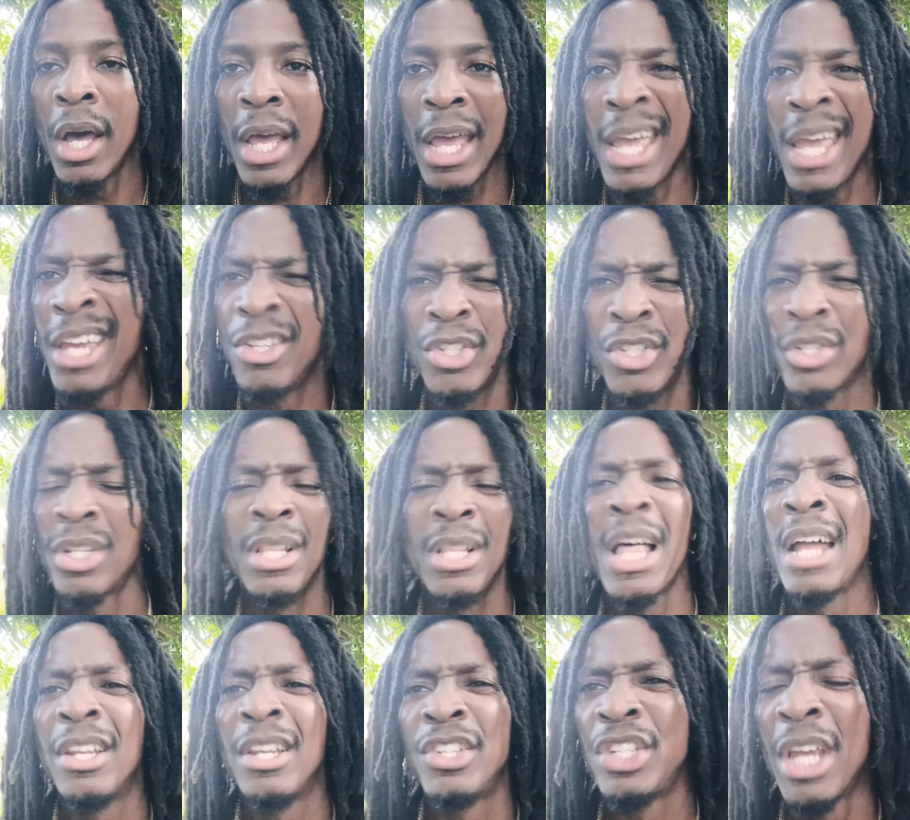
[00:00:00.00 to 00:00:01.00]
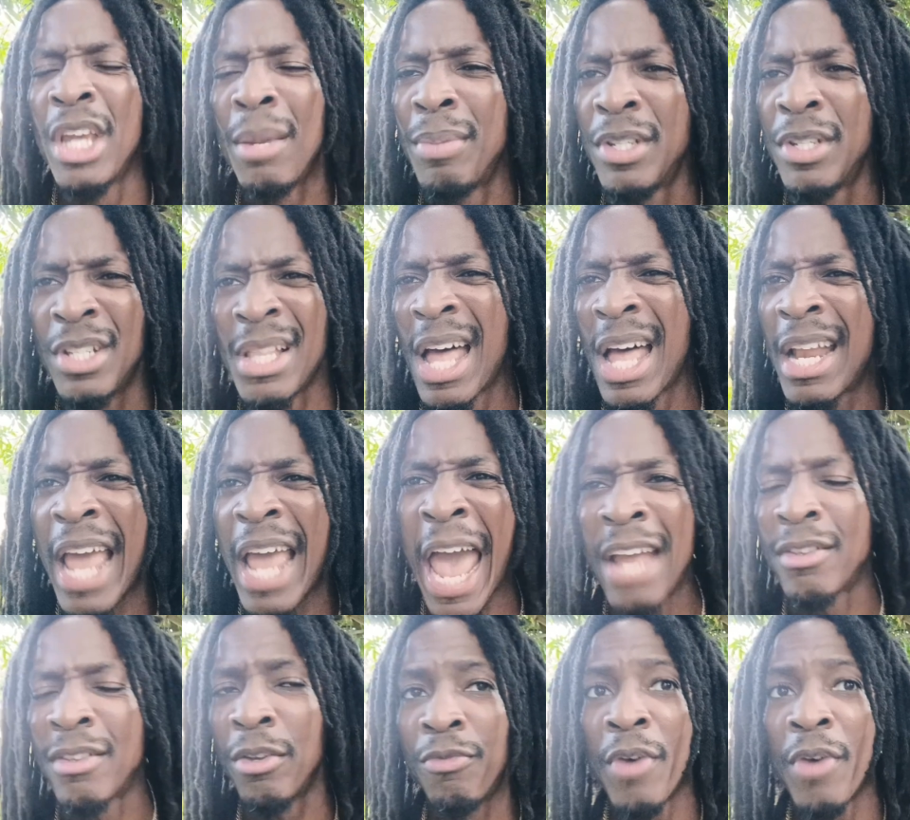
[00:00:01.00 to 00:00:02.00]
age, there's a lot of champions, a lot of
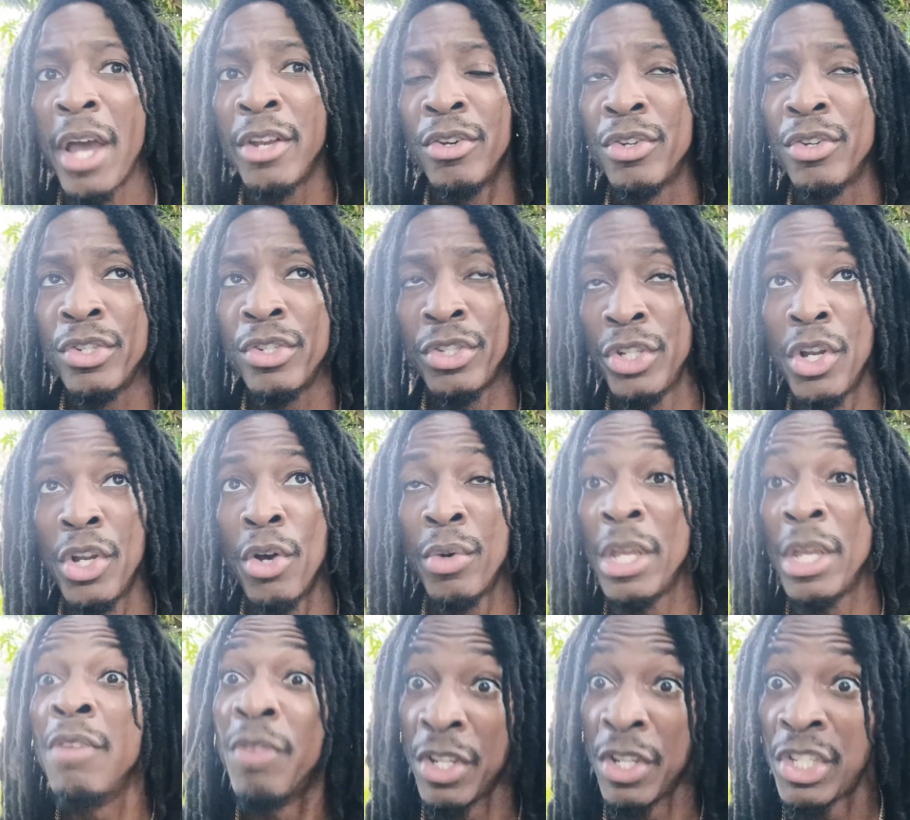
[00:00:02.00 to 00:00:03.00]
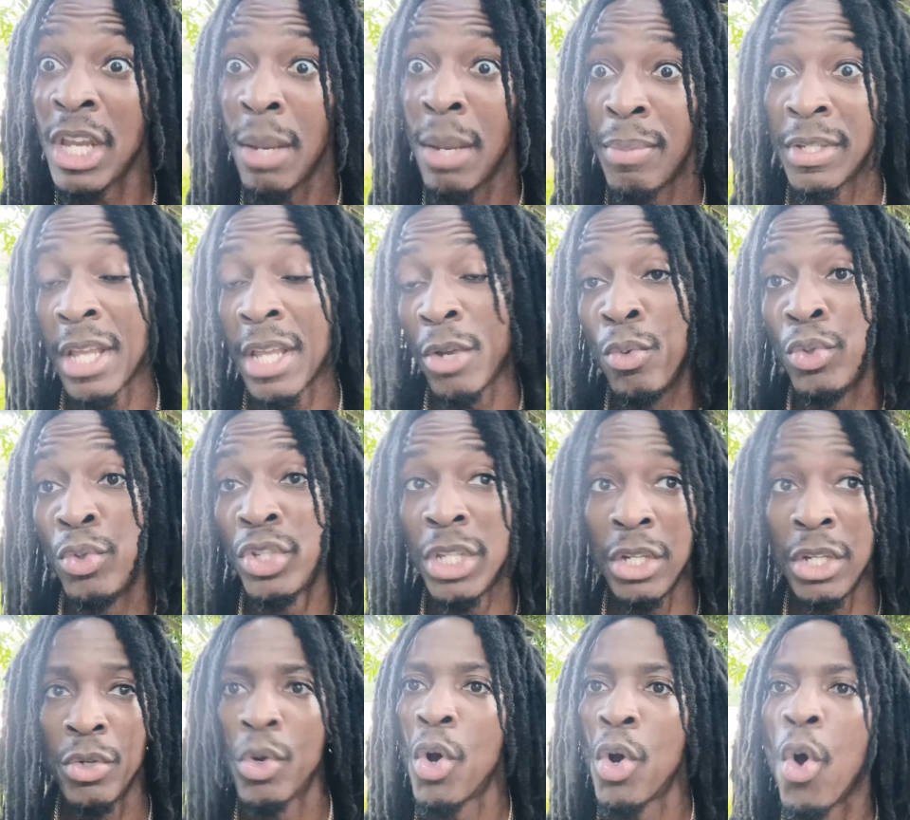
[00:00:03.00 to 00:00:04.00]
active fighters, you know, even champions like
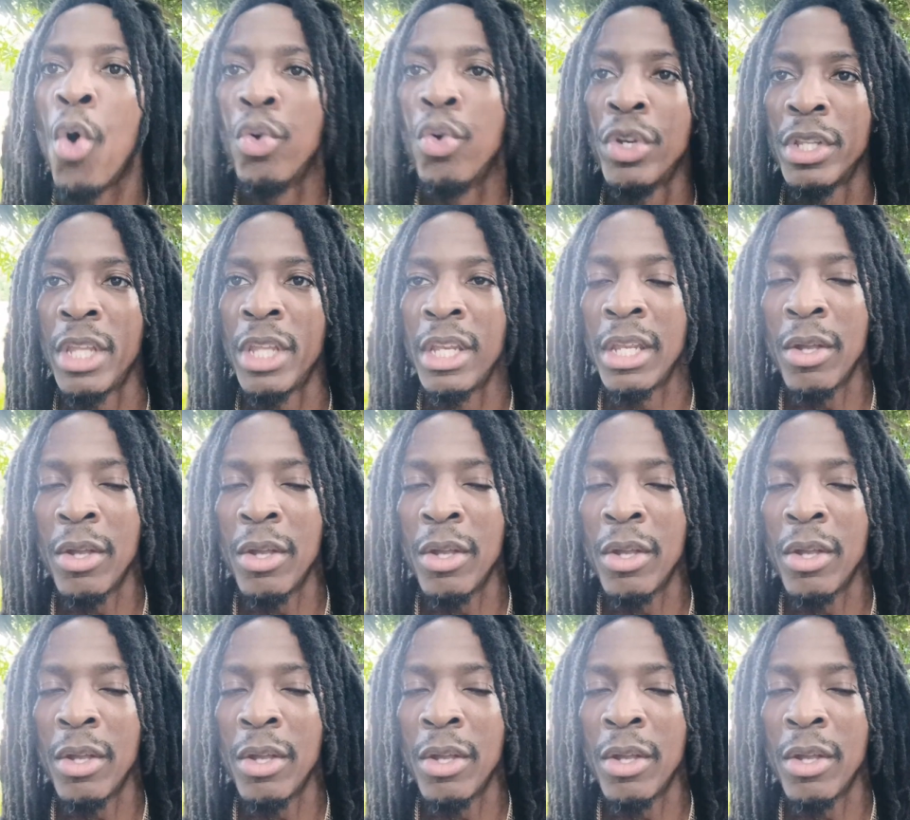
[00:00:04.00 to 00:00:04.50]
Usyk are older than